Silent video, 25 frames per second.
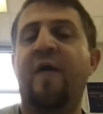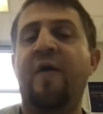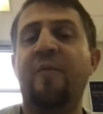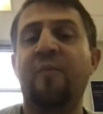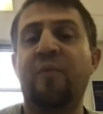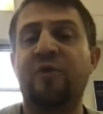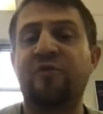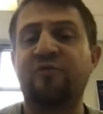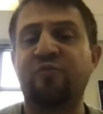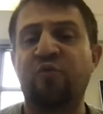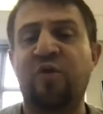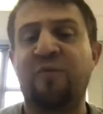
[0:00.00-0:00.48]

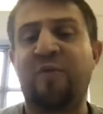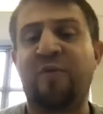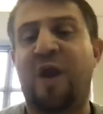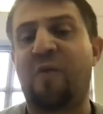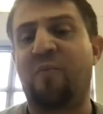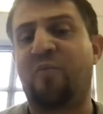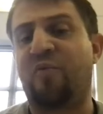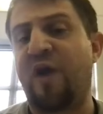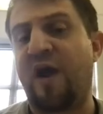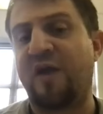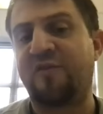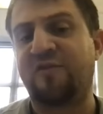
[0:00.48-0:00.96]
but it's more
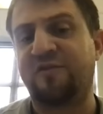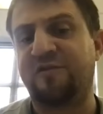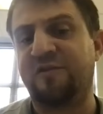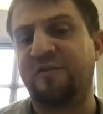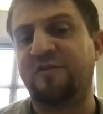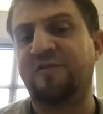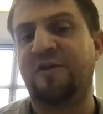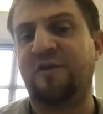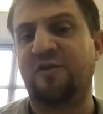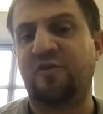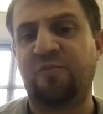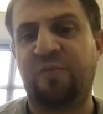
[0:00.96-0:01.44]
about
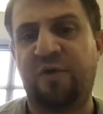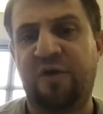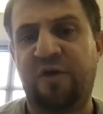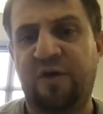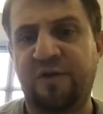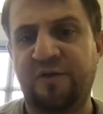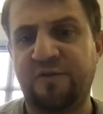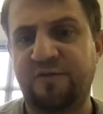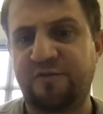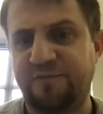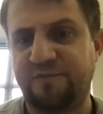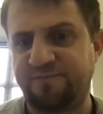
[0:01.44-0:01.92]
practices and
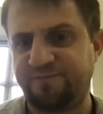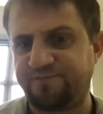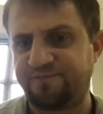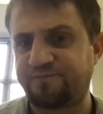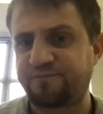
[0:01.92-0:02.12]
experience.